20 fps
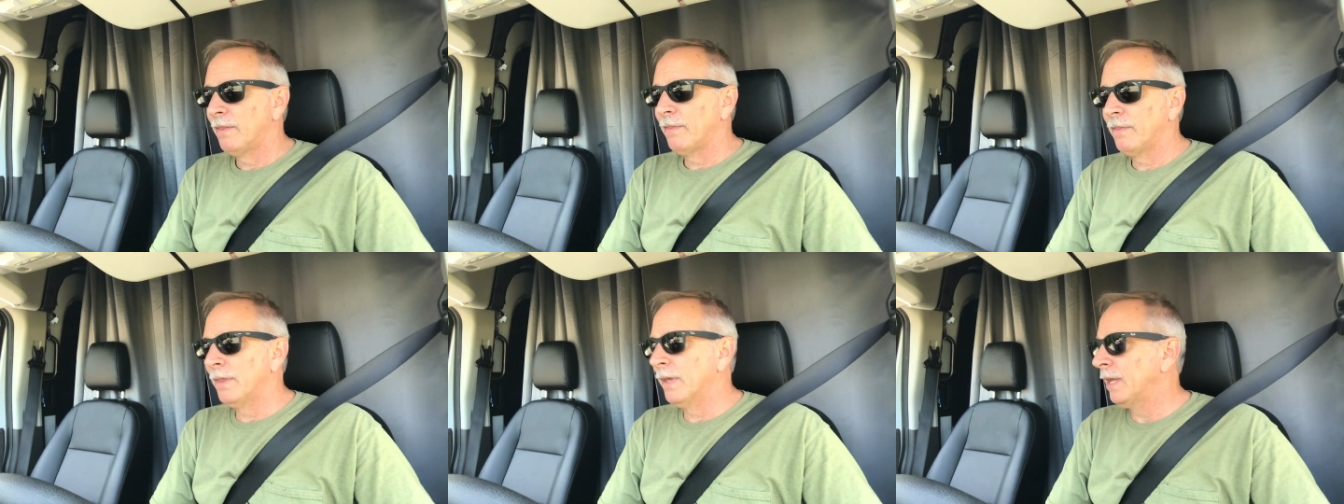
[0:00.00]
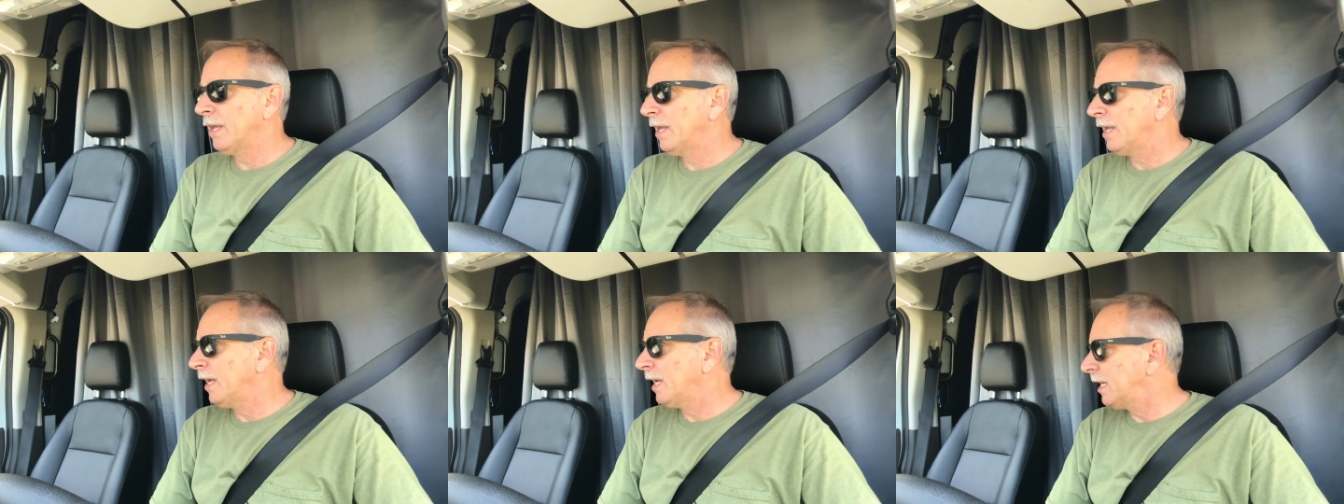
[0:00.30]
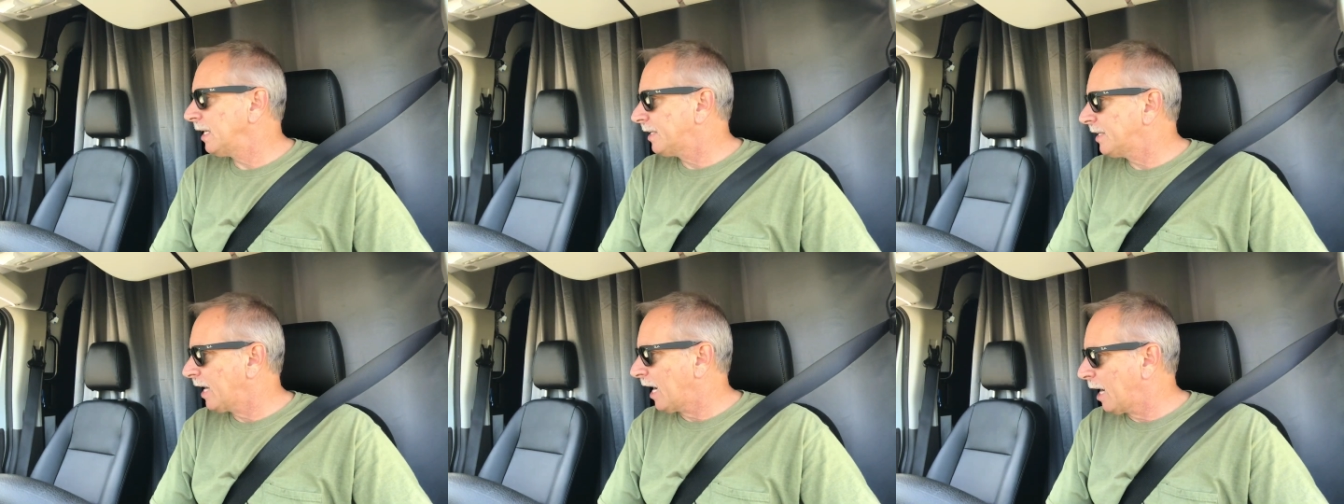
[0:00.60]
that
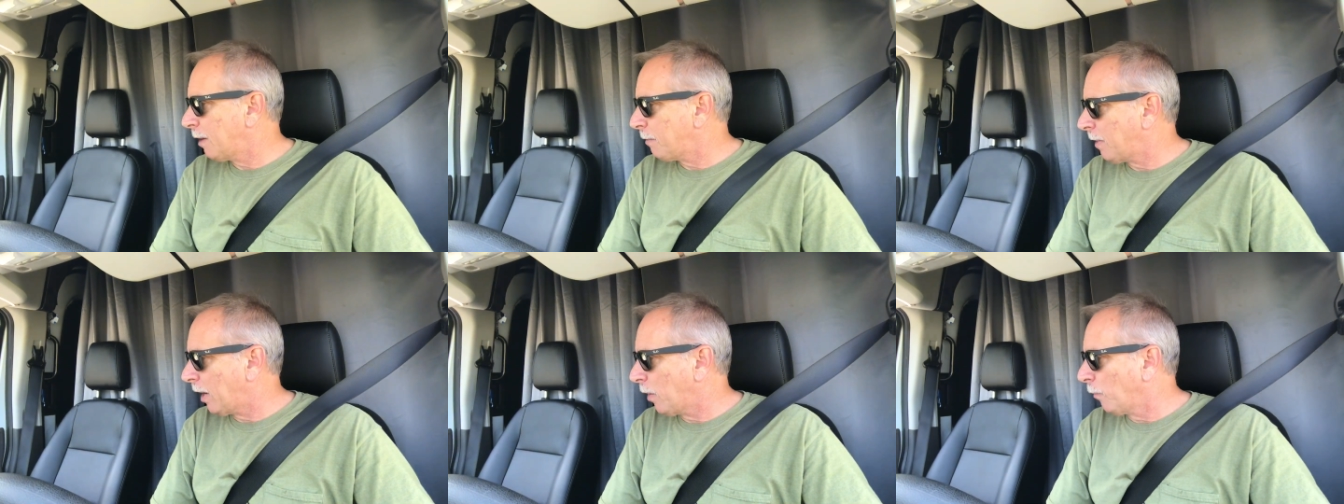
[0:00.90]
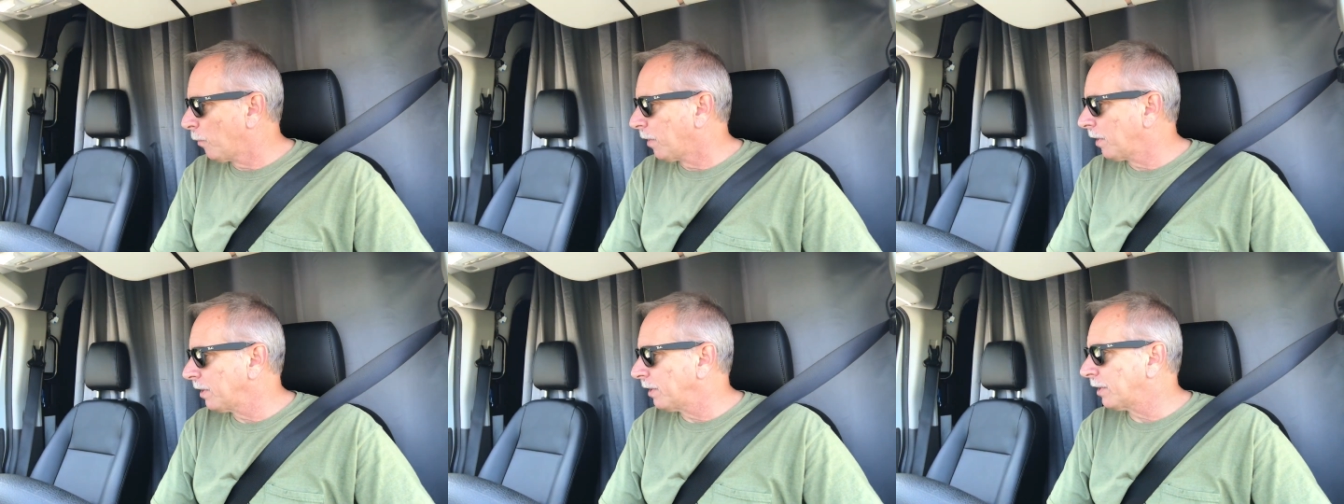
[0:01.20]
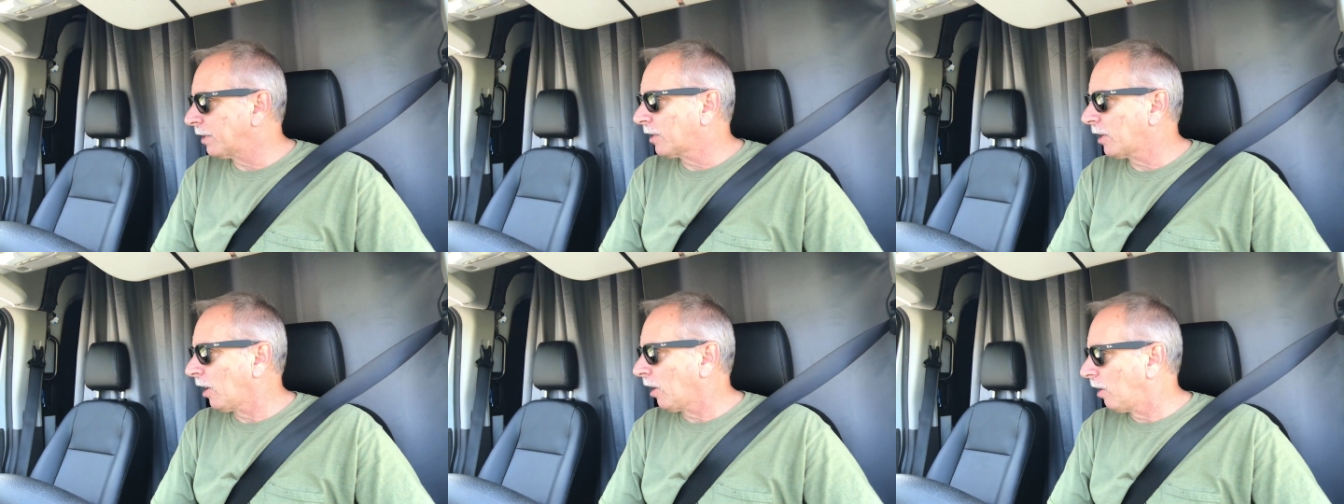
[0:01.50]
anytime I wanted
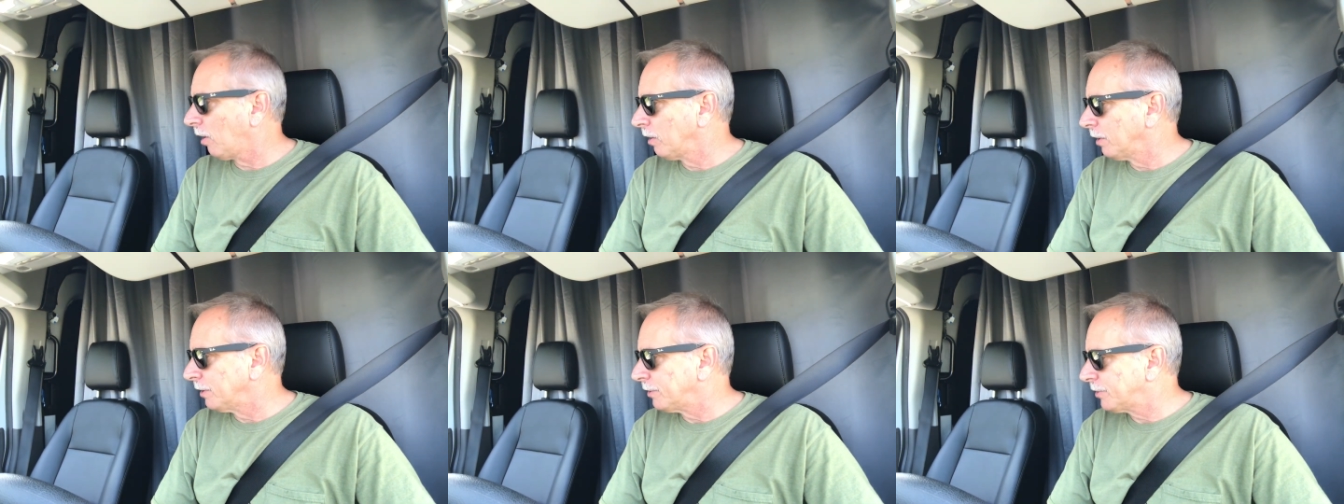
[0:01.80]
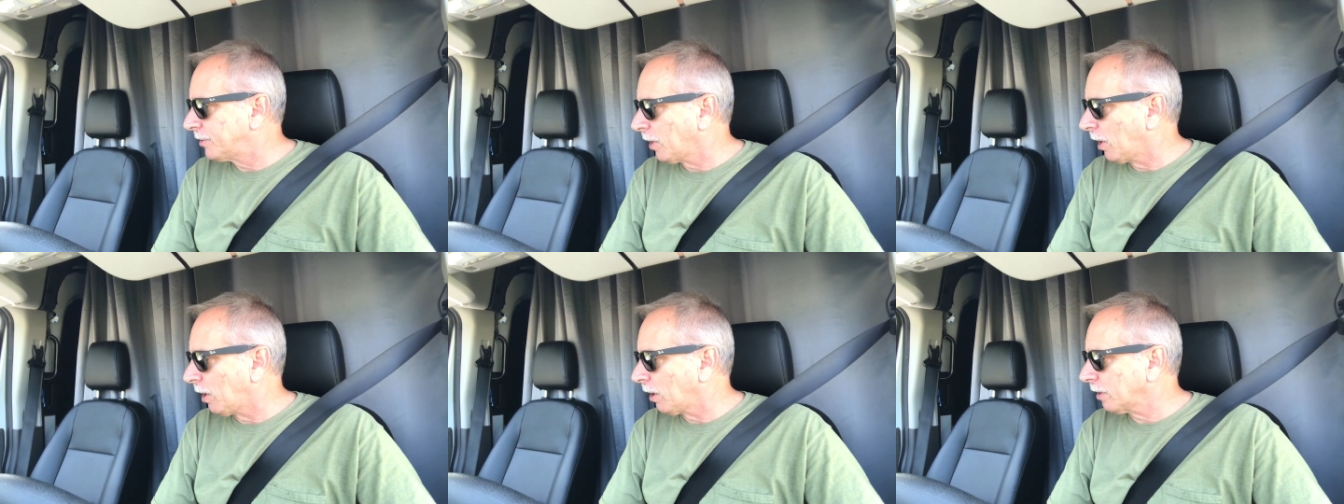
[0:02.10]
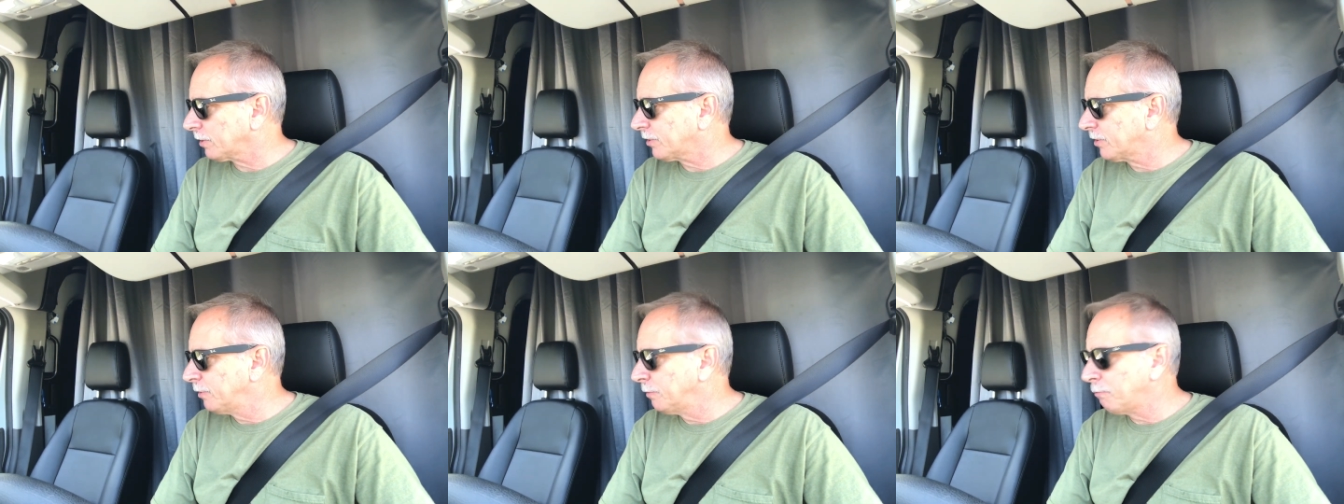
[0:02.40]
to call and
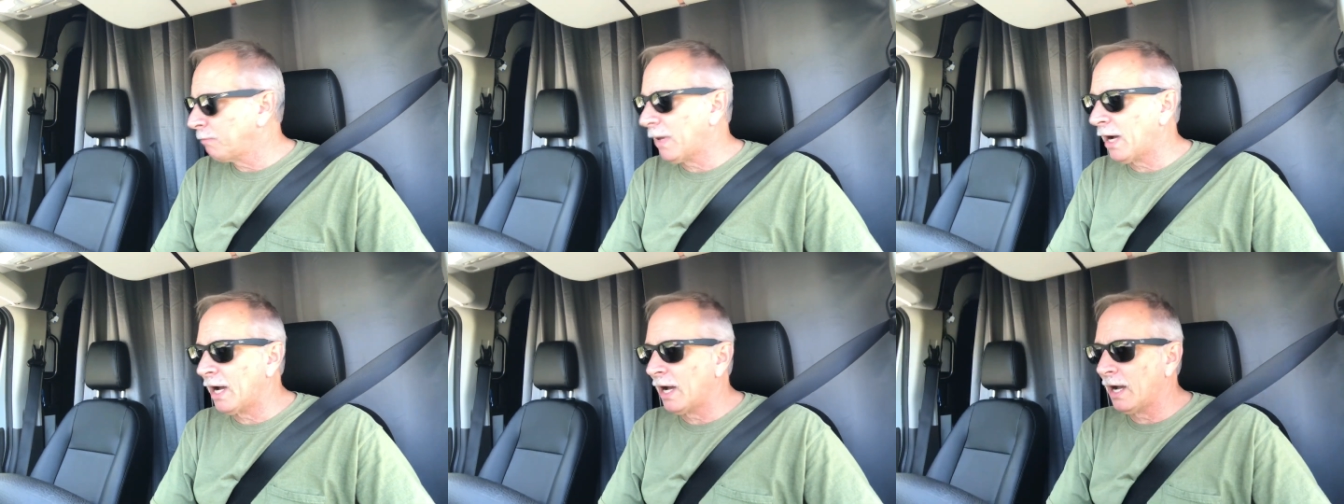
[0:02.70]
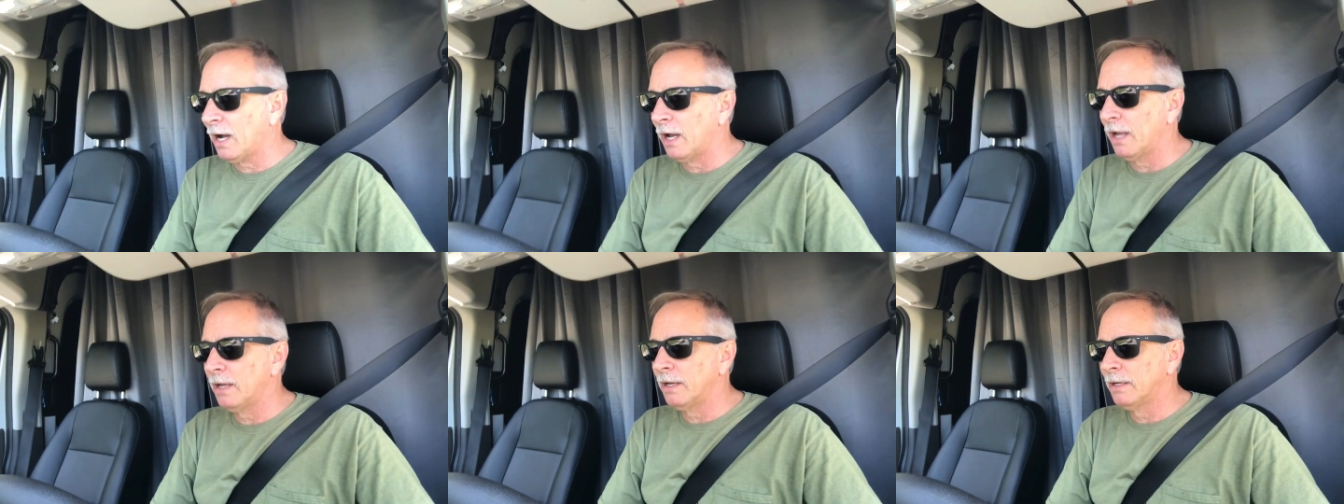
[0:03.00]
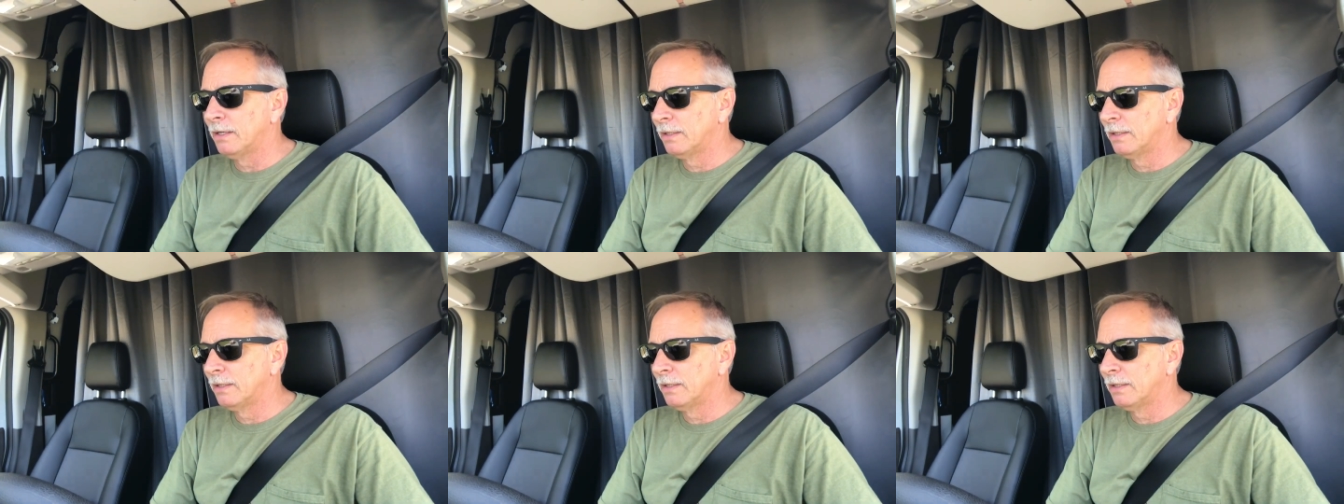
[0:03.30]
talk to my